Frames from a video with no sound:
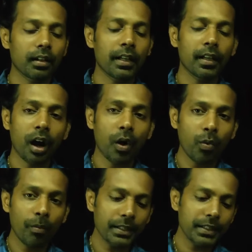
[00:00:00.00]
and
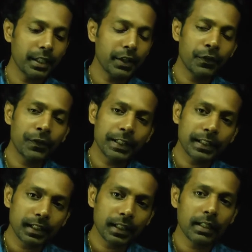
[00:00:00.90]
how much it
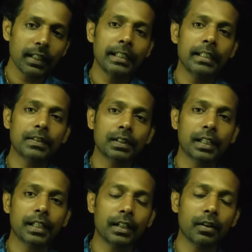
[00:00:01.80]
fit like a
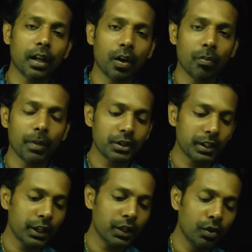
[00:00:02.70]
straight line or how much
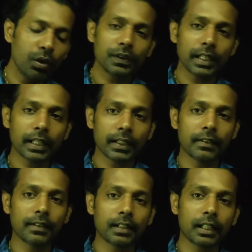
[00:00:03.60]
it looks like
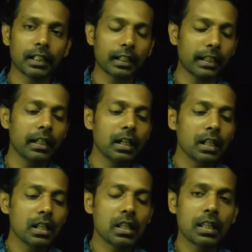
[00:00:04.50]
a straight line,
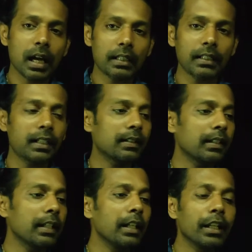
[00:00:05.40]
that is
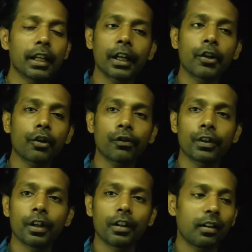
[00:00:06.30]
an indicator
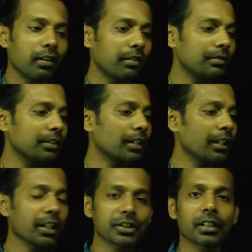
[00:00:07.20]
of the
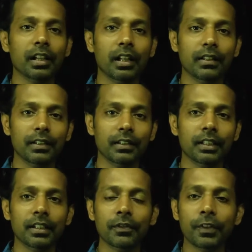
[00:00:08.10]
regression analysis.
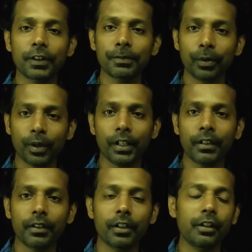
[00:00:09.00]
That's the first
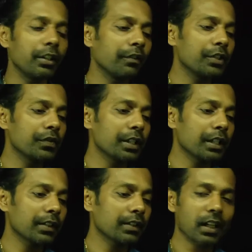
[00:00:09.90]
point in which we
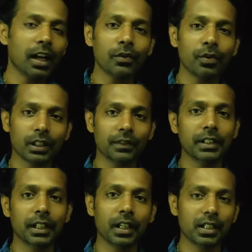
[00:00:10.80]
can start working
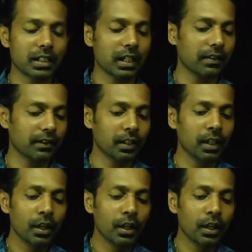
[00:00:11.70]
with regression analysis.